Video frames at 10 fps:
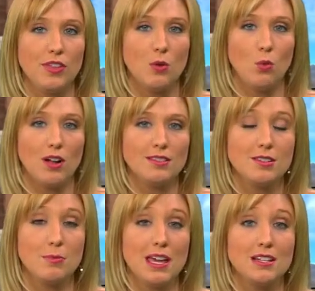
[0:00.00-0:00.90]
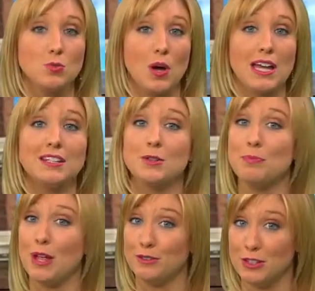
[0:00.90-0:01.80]
that wants to make its way to
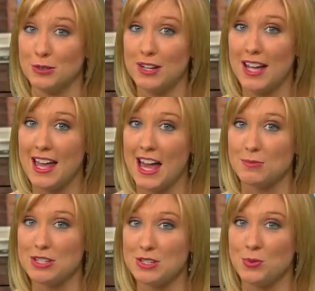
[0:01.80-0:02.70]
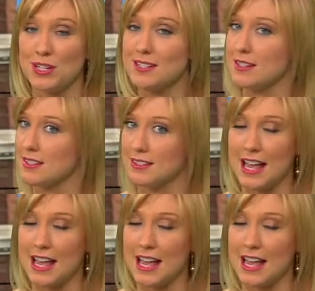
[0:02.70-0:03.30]
Bellevue. NBC 26's